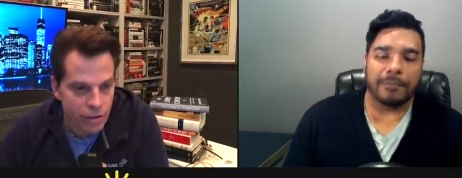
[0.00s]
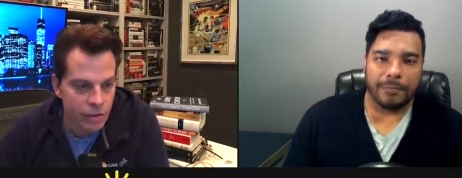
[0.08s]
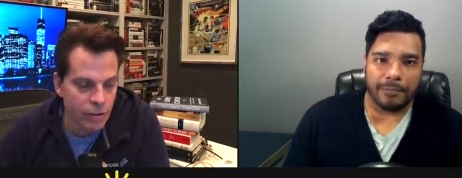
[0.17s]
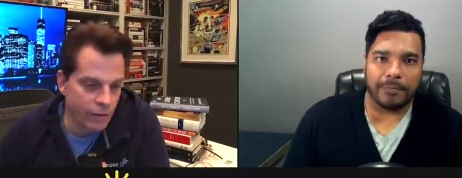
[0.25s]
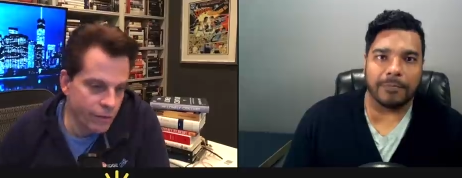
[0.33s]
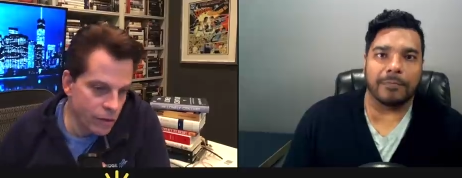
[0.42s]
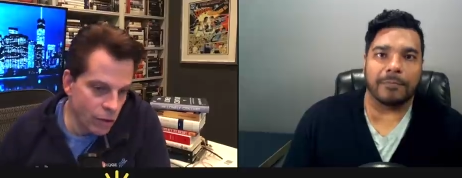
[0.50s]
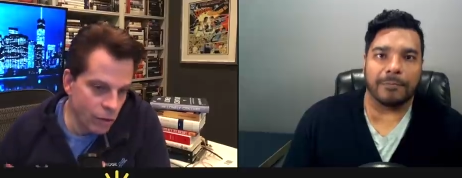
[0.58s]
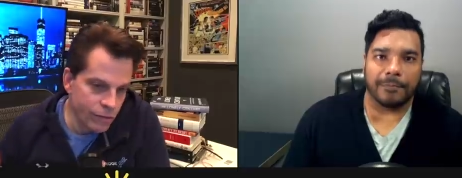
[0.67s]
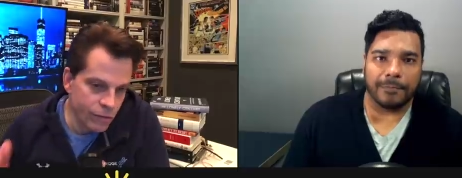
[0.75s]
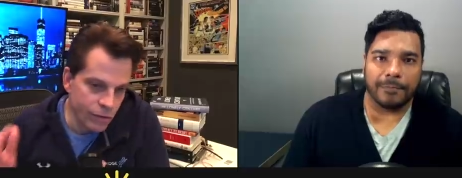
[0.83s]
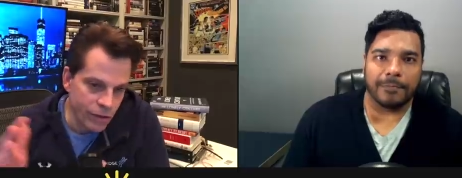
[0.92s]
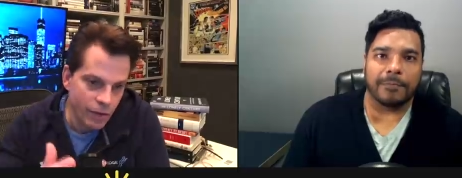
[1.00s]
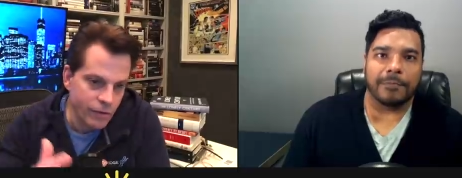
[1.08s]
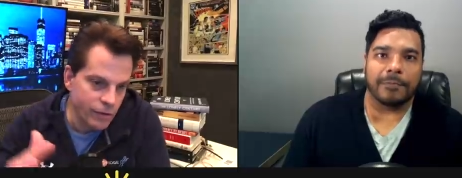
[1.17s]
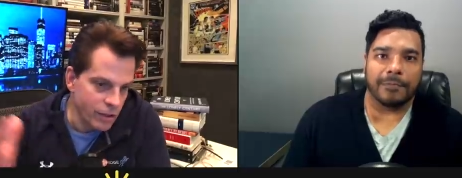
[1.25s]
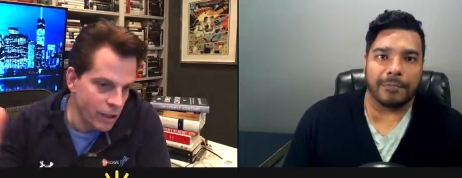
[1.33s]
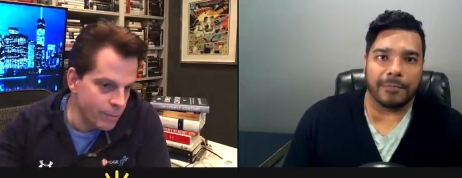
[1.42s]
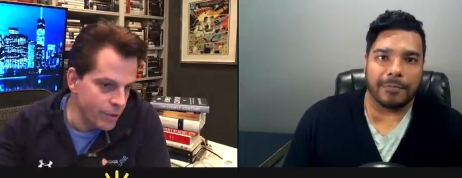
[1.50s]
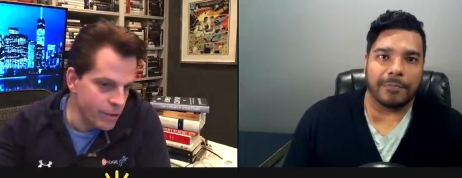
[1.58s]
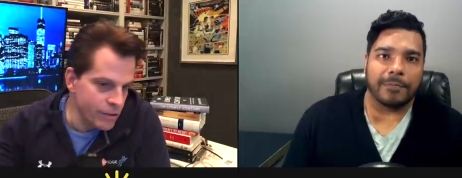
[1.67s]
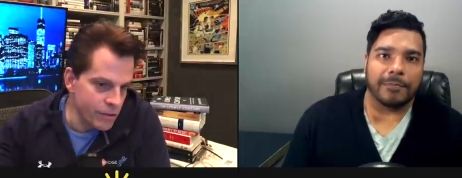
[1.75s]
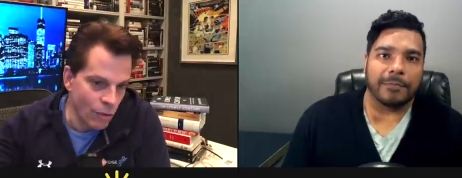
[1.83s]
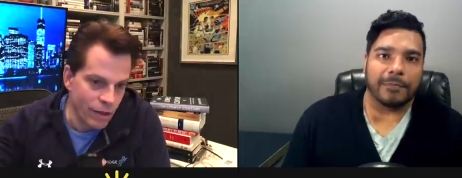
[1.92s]
Speaker 1: You know, if you go through the other
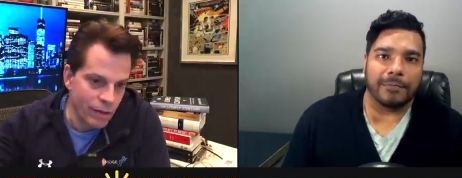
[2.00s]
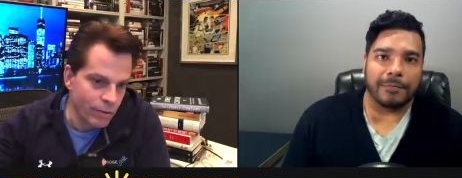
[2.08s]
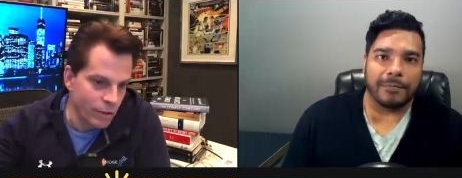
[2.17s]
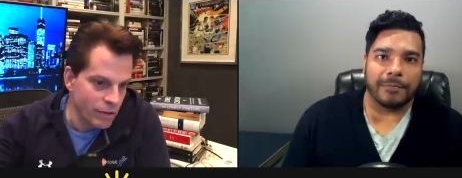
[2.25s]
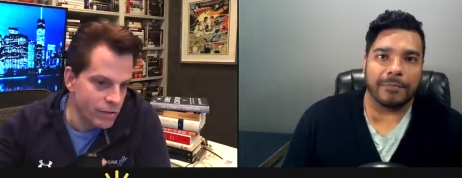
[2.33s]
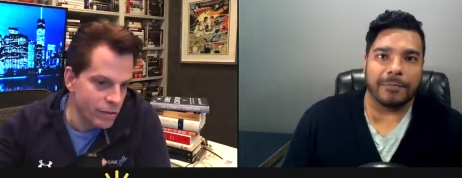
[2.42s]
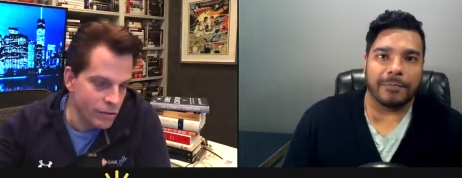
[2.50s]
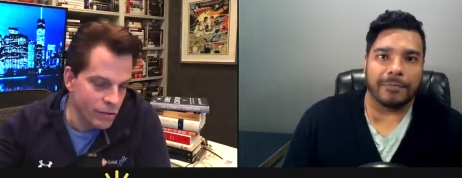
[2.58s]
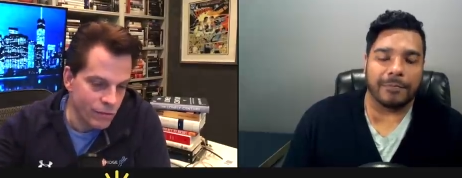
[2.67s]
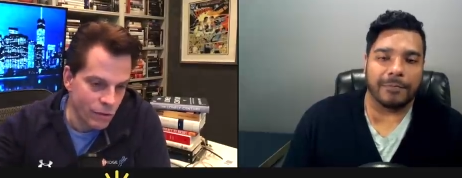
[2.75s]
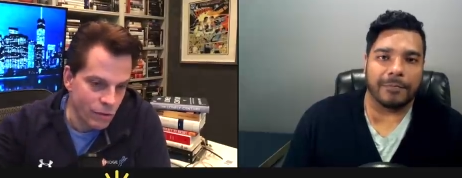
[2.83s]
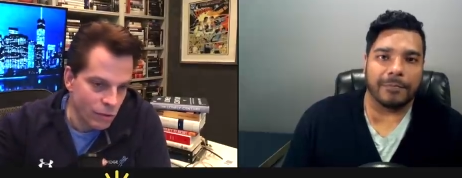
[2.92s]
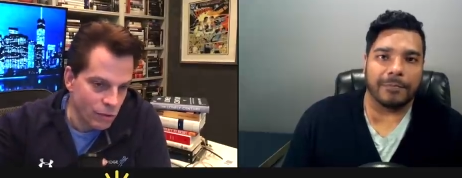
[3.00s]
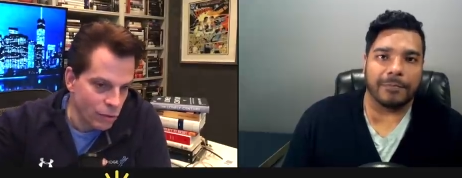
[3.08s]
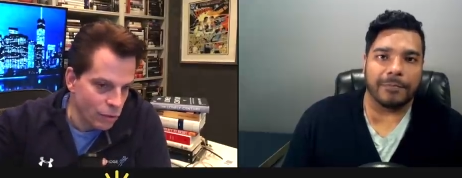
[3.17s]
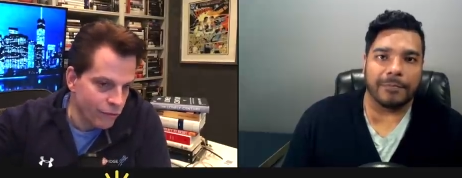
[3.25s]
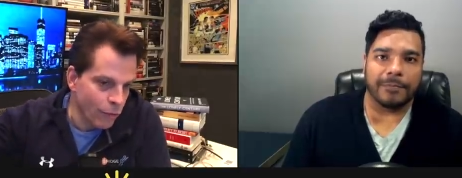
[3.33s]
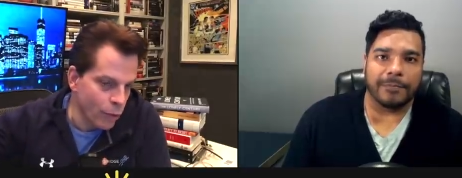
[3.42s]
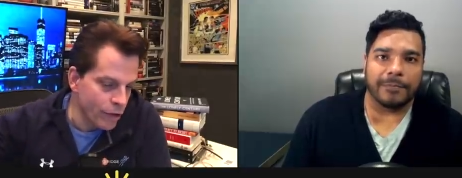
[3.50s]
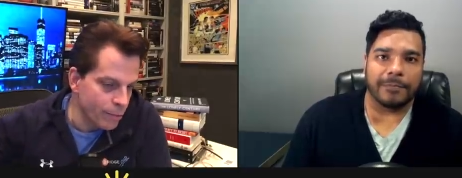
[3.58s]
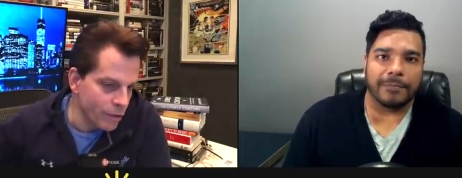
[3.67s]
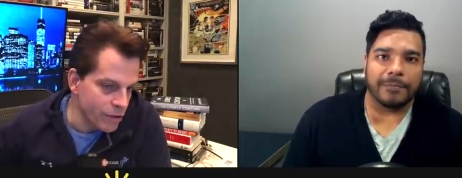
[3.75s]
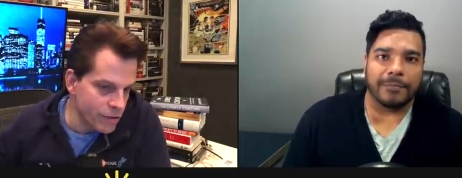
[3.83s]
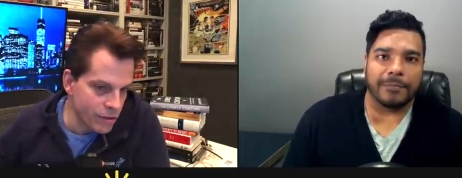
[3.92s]
companies, twenty plus years for Google, forty
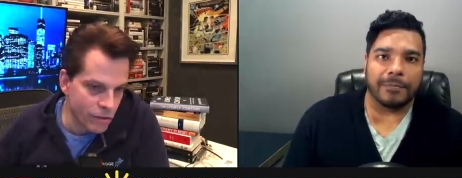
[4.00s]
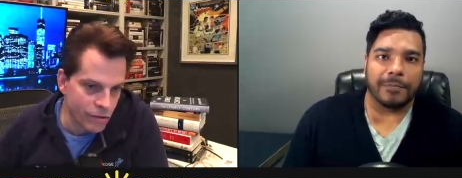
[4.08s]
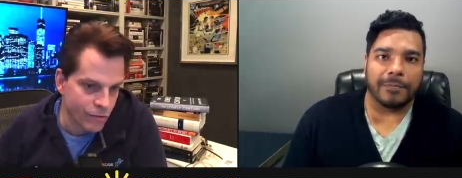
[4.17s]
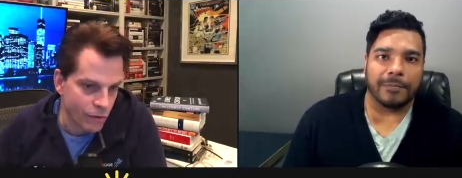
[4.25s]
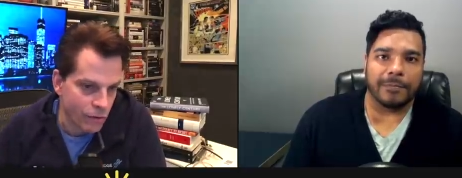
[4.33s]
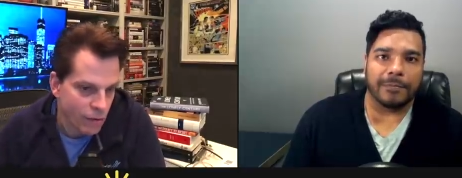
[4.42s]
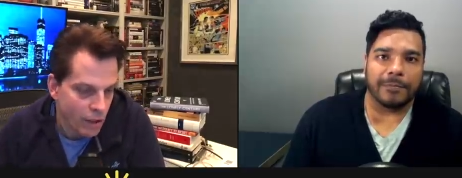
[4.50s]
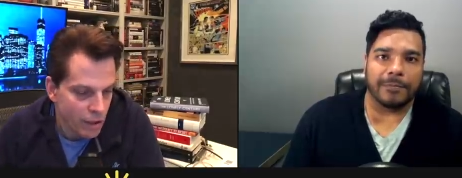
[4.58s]
plus years for